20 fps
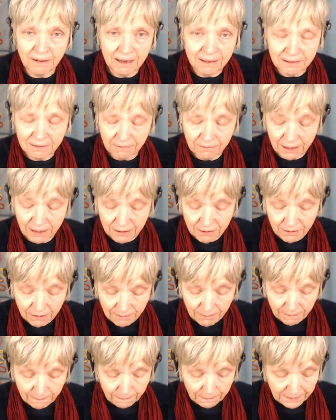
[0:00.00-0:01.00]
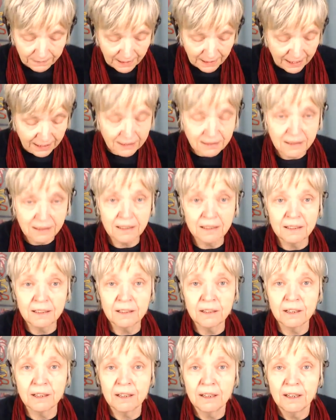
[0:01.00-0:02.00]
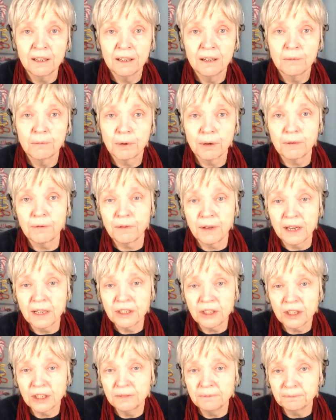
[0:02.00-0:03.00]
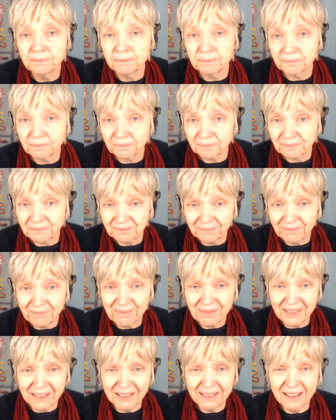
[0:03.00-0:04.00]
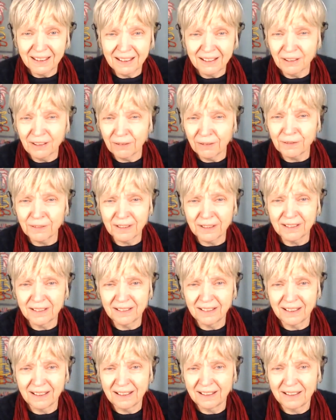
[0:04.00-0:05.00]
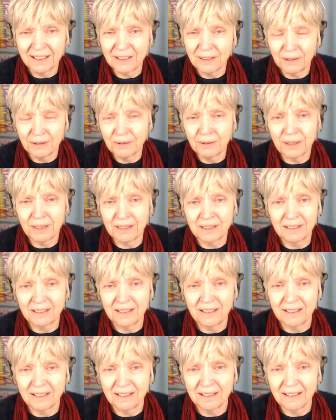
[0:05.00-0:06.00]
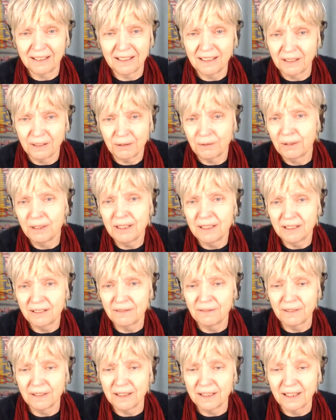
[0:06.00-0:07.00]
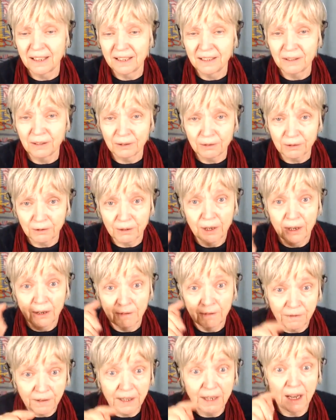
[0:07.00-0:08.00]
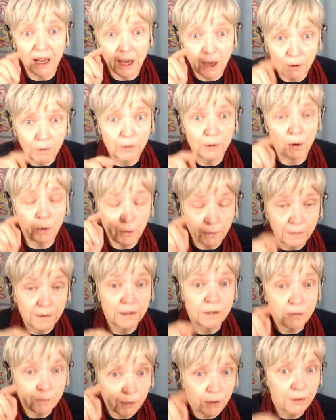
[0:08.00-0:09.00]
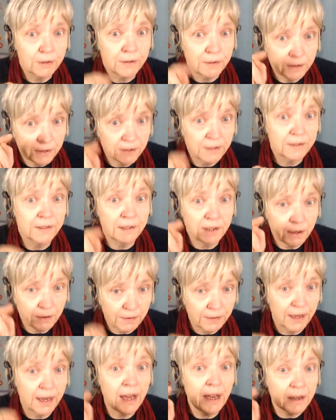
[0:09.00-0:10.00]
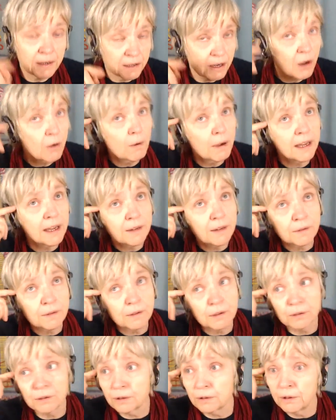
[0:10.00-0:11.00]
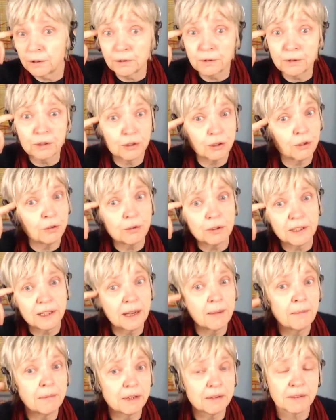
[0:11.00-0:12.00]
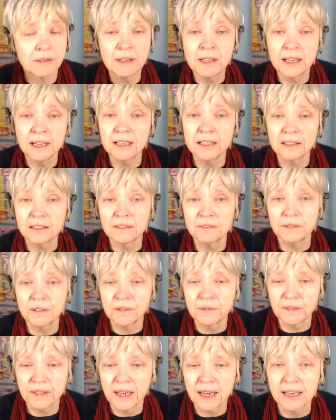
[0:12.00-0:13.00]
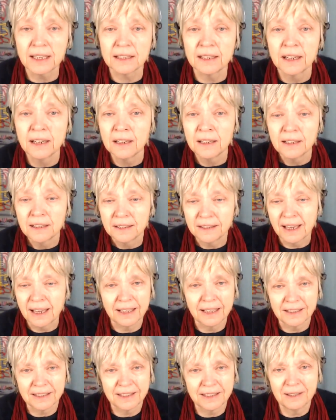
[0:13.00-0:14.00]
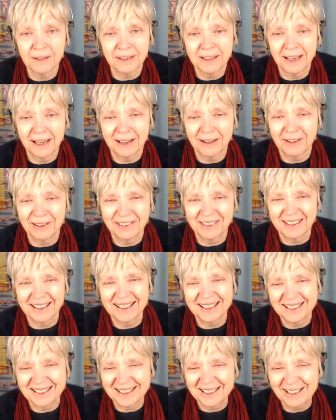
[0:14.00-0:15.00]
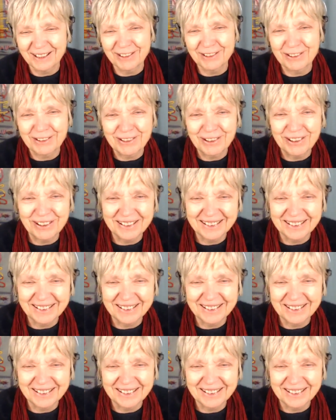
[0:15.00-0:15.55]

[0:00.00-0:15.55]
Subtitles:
when you act in your profession, then often you do it intuitively and not figure out, oh, this person is now there and now I have to use tool number 358. That's not how things go, no.